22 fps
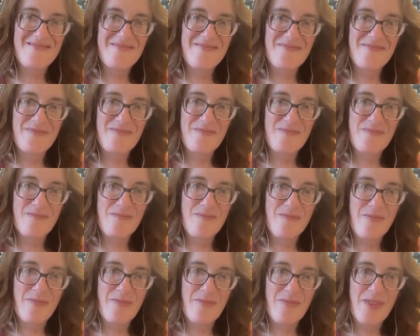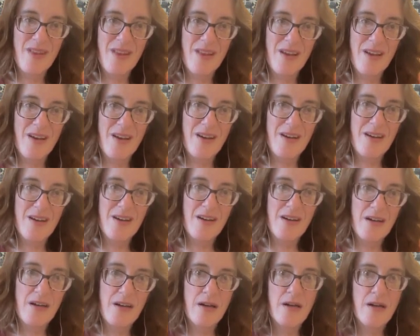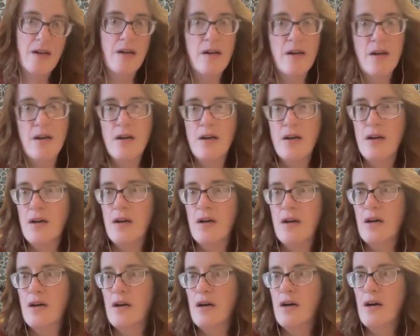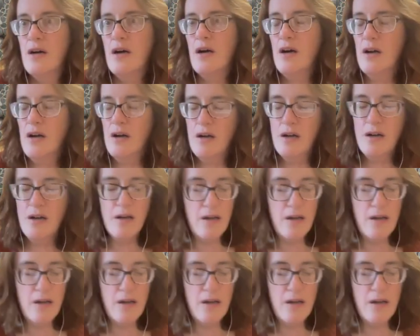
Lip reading: The person shown says nothing.